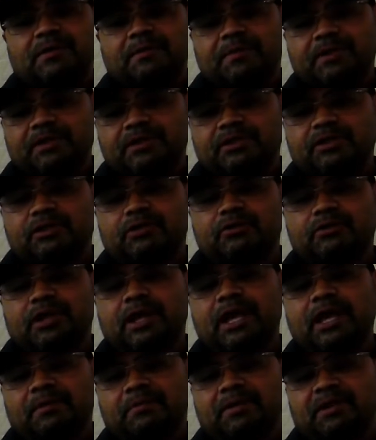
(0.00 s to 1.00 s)
I mean, you
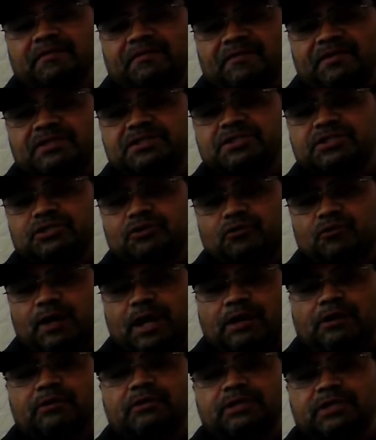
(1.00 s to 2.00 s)
name it. If it's
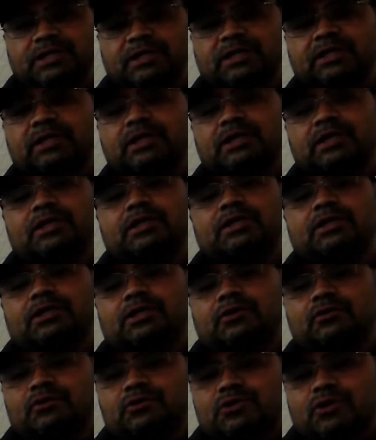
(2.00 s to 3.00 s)
surrounding
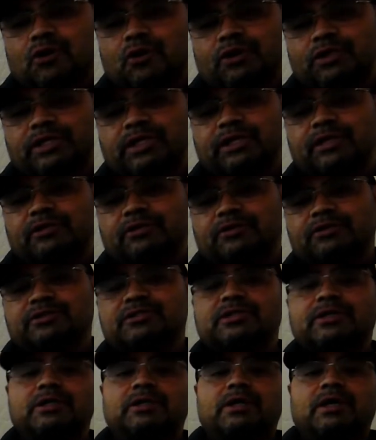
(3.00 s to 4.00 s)
used car
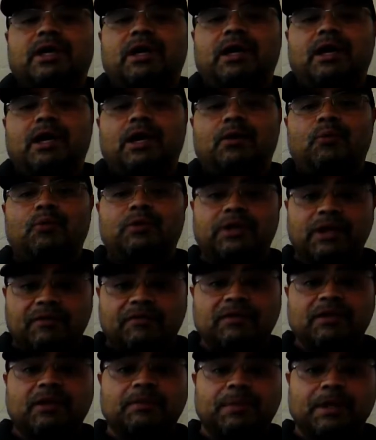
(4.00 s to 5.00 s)
dealers, we're
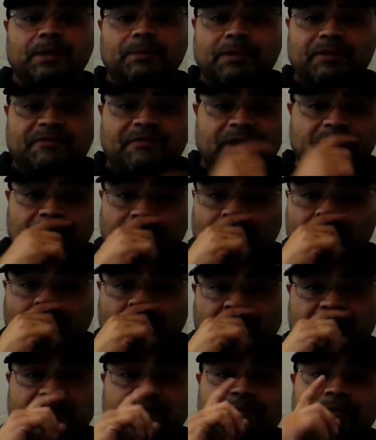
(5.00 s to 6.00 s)
definitely going to be able to find a
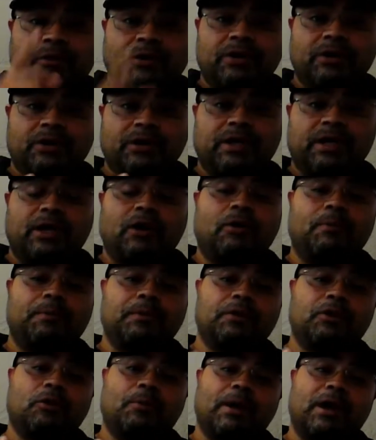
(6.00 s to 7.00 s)
market for you and help
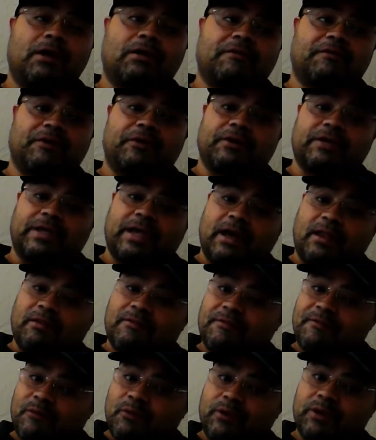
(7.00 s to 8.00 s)
you, no matter if you're in
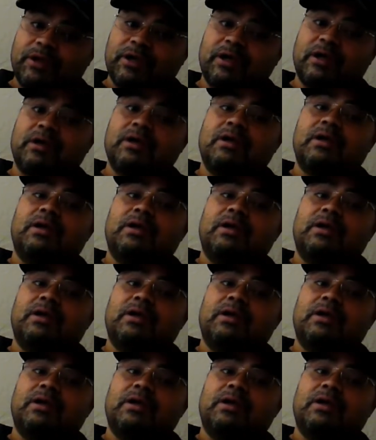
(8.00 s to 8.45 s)
California,